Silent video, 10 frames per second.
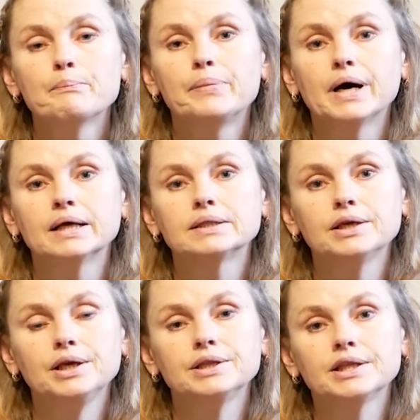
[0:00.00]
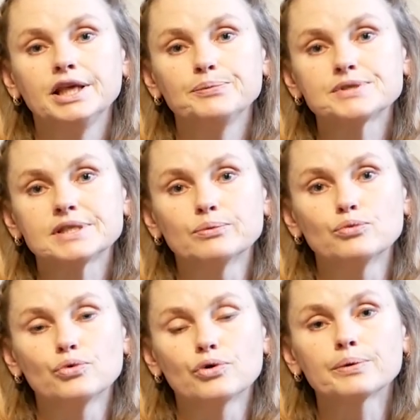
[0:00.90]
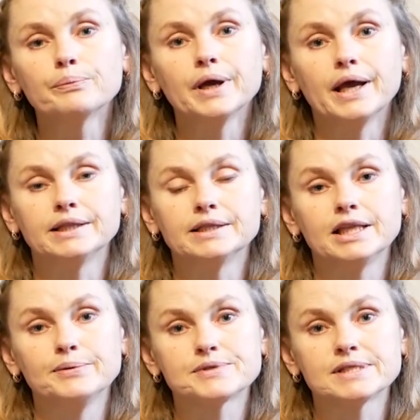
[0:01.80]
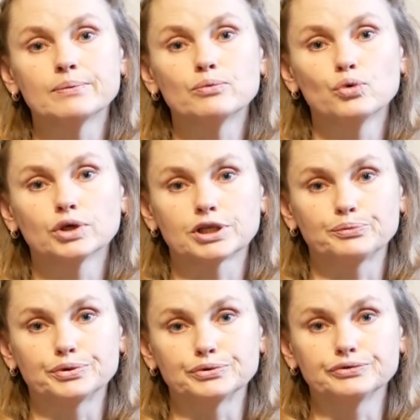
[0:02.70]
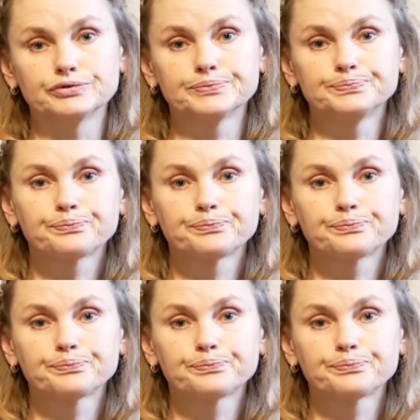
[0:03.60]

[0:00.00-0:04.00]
but it keeps them warm and it keeps them waterproof.